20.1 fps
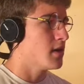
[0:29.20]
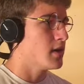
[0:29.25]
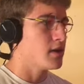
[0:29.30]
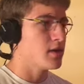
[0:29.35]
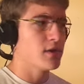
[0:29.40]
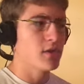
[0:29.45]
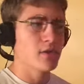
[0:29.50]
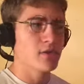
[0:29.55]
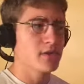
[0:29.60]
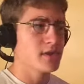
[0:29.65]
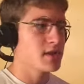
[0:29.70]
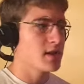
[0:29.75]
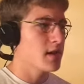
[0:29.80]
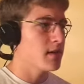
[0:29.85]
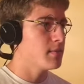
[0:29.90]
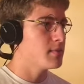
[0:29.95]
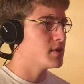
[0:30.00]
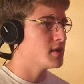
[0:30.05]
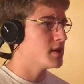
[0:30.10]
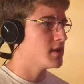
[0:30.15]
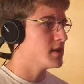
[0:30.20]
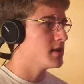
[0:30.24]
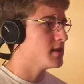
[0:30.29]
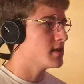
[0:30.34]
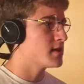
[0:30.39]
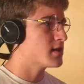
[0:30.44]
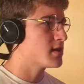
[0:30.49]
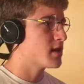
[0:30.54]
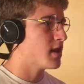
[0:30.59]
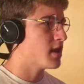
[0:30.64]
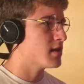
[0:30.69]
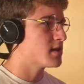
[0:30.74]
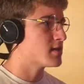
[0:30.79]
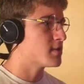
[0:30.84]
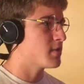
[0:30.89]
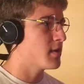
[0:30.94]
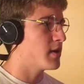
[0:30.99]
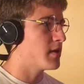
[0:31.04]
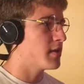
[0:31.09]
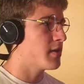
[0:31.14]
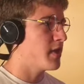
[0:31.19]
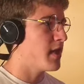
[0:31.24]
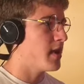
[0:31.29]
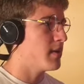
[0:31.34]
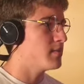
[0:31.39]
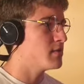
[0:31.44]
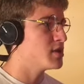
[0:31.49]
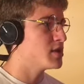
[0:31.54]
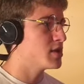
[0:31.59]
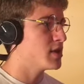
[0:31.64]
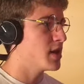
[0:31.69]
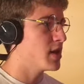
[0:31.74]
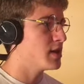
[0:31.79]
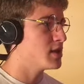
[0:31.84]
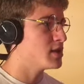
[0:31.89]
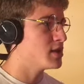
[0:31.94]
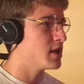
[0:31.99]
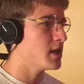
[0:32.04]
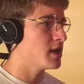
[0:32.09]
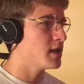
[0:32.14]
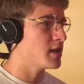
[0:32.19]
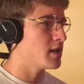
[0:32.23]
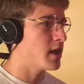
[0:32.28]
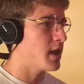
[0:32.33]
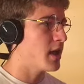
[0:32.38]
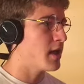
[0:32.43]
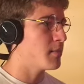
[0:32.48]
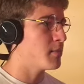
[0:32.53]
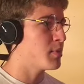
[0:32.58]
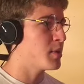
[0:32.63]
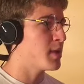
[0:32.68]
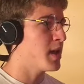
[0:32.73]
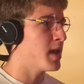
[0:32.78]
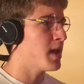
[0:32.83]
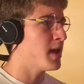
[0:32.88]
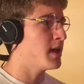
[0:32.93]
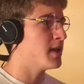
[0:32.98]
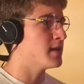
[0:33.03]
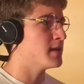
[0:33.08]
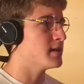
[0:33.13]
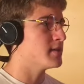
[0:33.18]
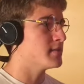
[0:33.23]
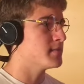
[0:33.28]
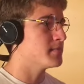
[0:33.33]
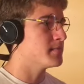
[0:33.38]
U sub G starts with mgh. Incline plane.